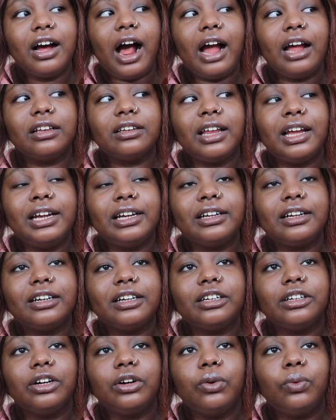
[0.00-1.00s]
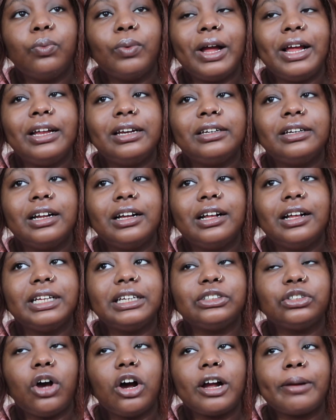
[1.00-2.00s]
I like when
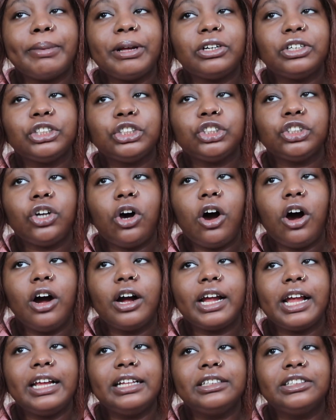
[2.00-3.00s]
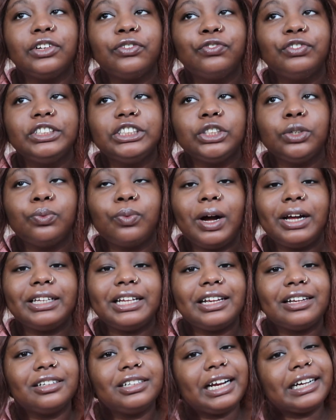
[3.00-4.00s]
they talk about a song and the reason why
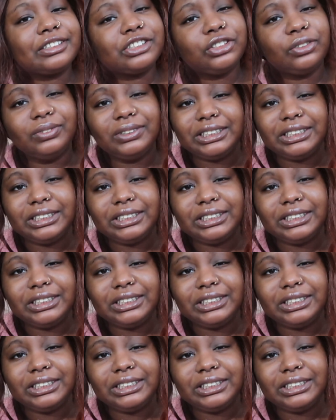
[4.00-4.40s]
they connect so